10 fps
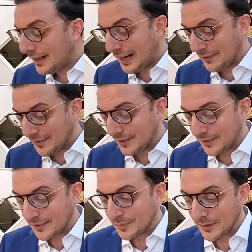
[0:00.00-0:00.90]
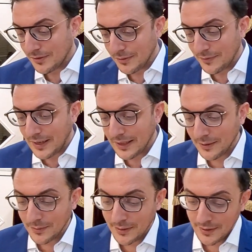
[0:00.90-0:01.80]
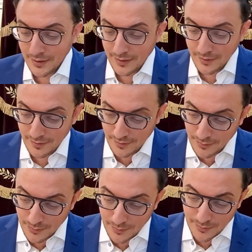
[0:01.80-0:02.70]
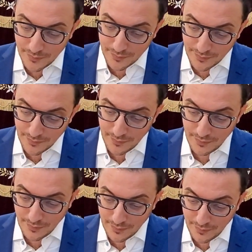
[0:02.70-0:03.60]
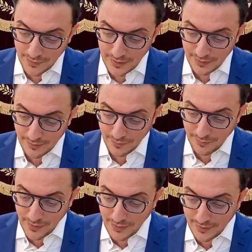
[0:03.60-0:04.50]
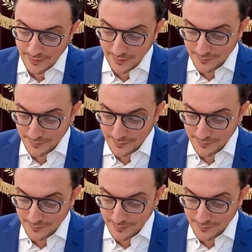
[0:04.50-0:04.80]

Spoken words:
Obviously, there's a spiritual value to finance.